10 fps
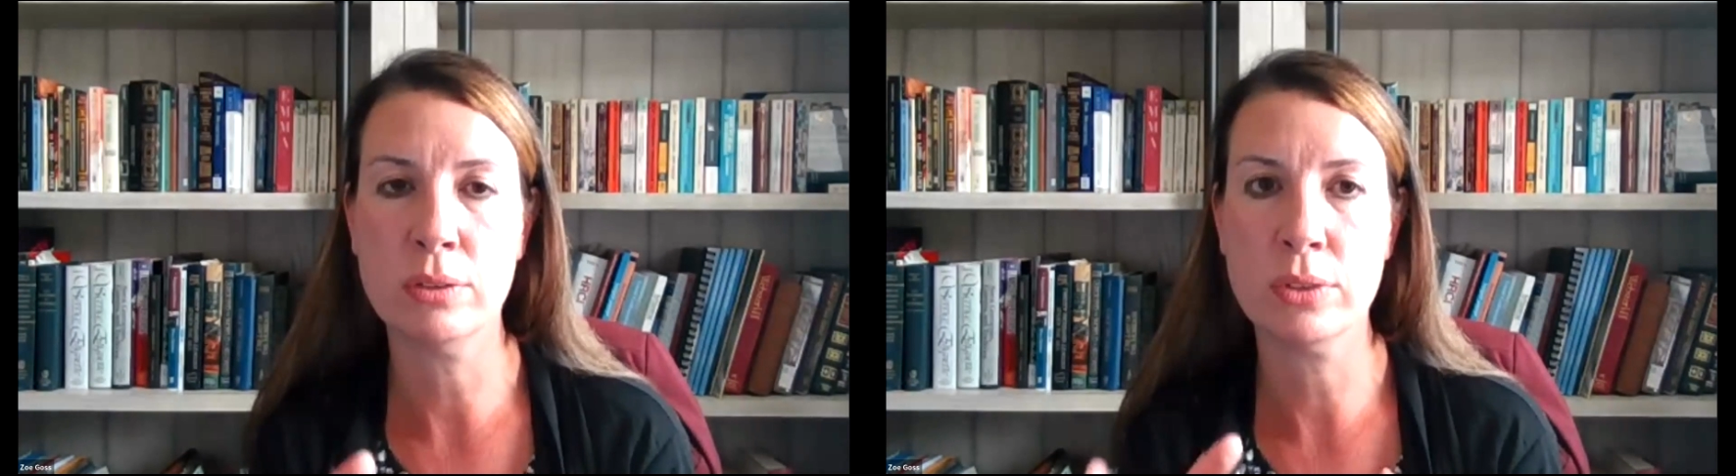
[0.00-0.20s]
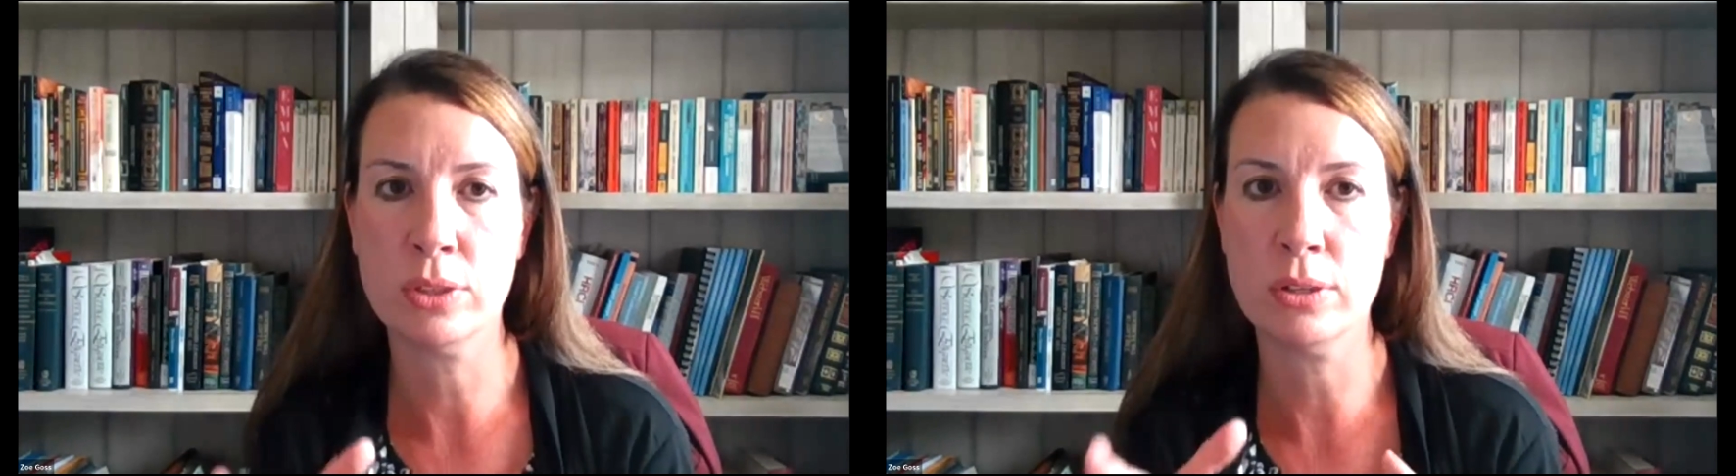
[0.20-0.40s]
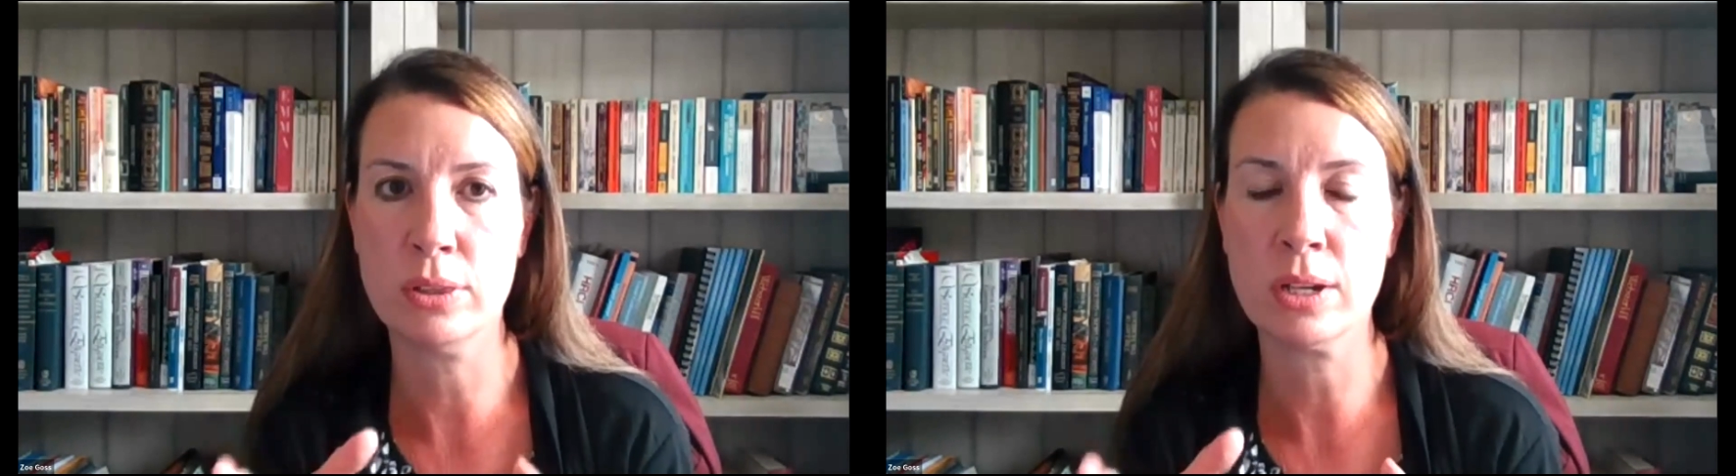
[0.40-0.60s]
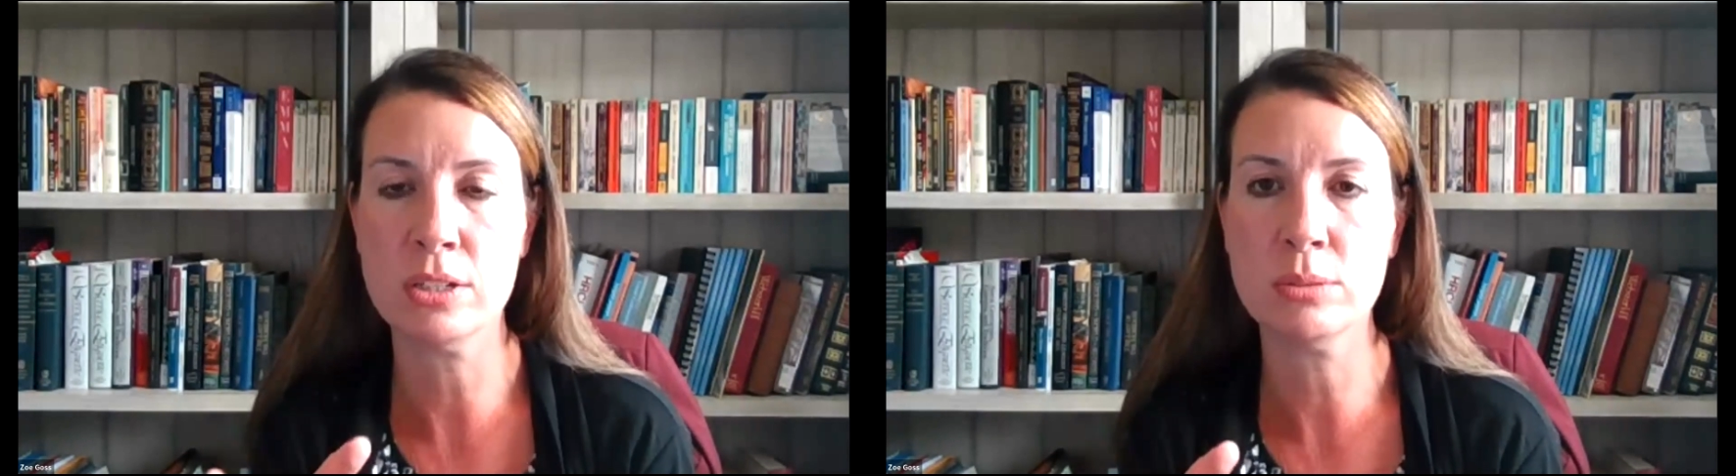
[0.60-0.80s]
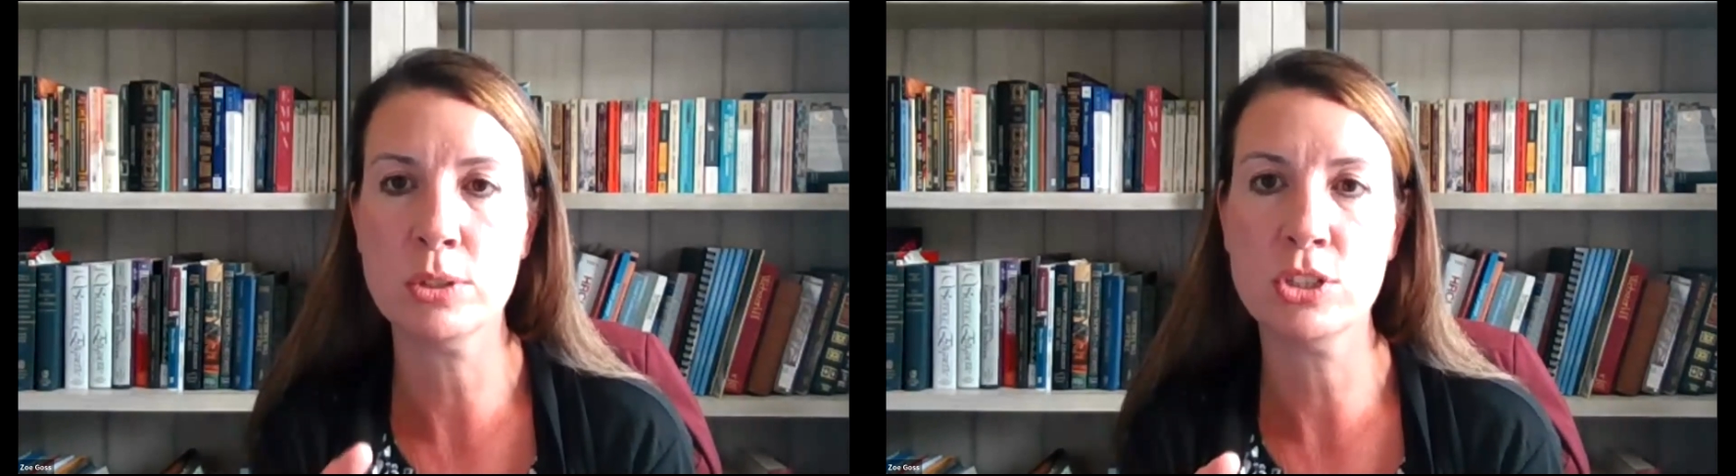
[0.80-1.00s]
the
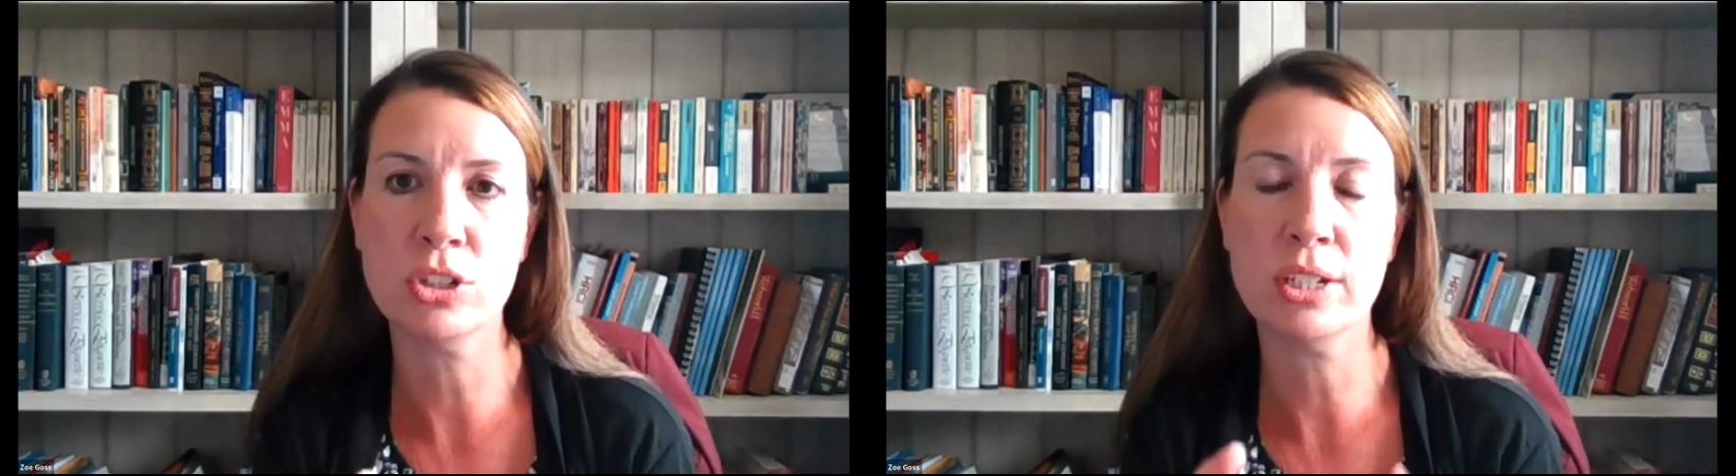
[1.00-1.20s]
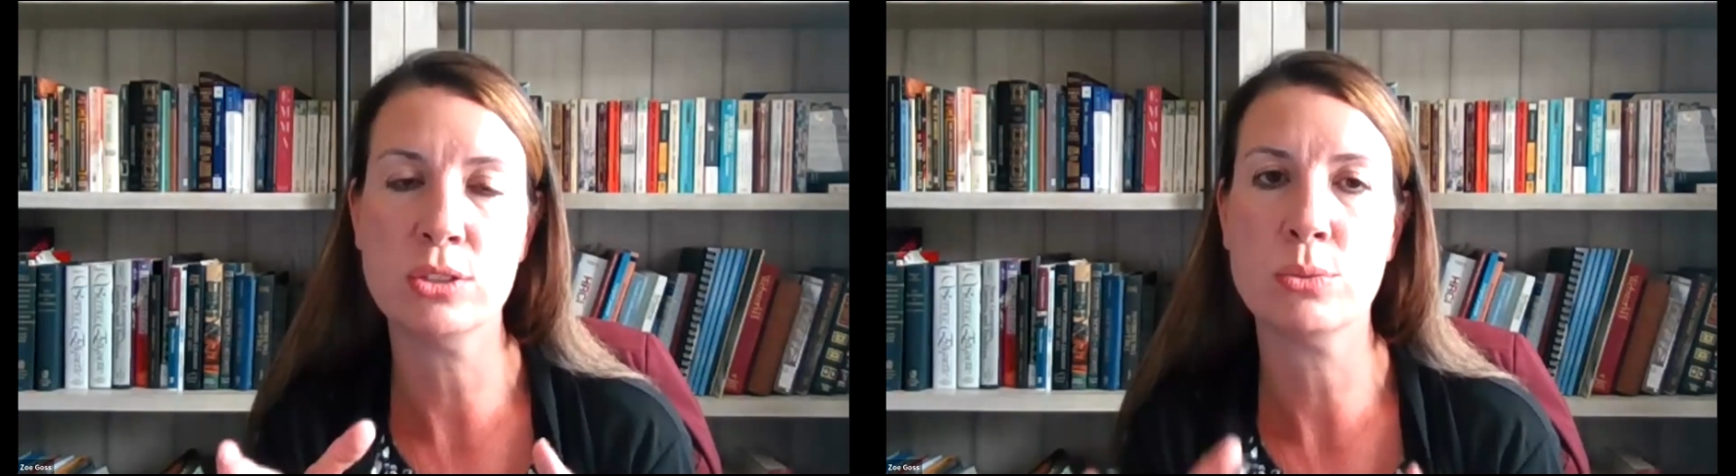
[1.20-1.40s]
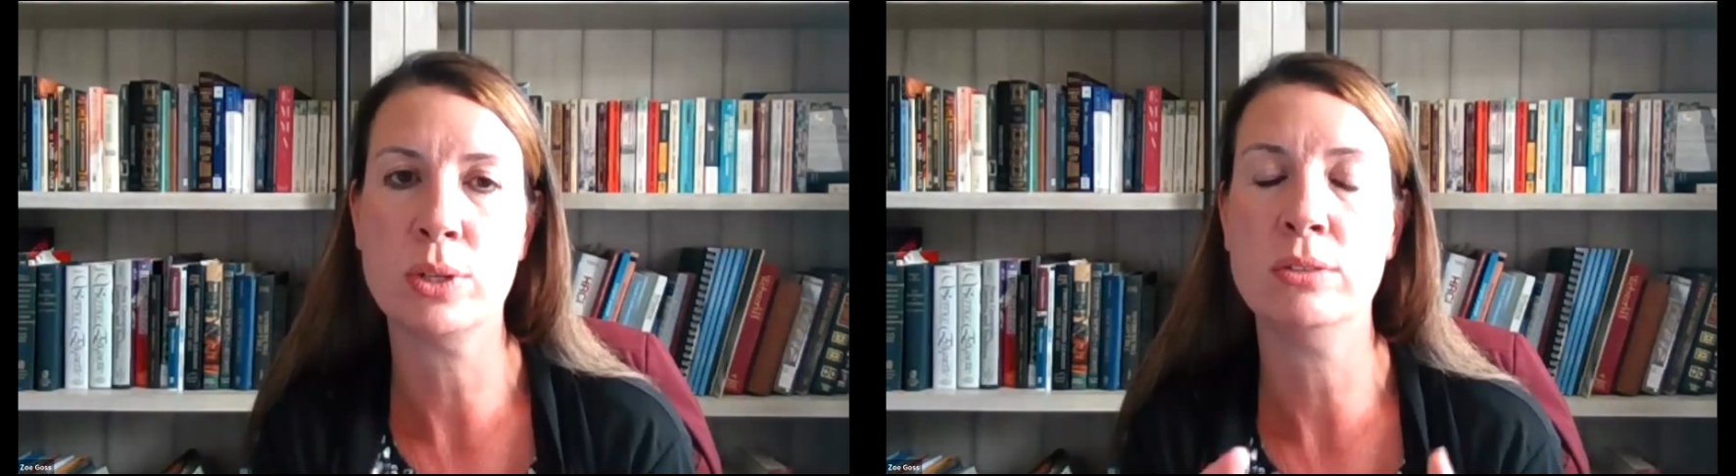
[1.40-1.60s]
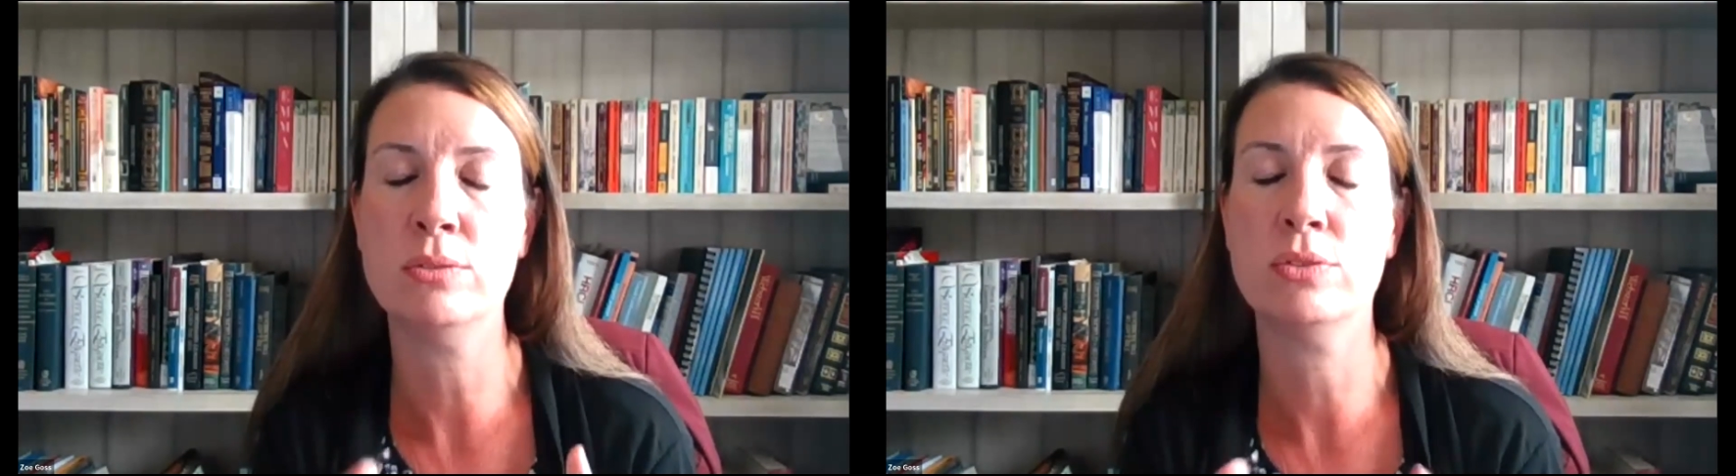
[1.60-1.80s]
customer journey is written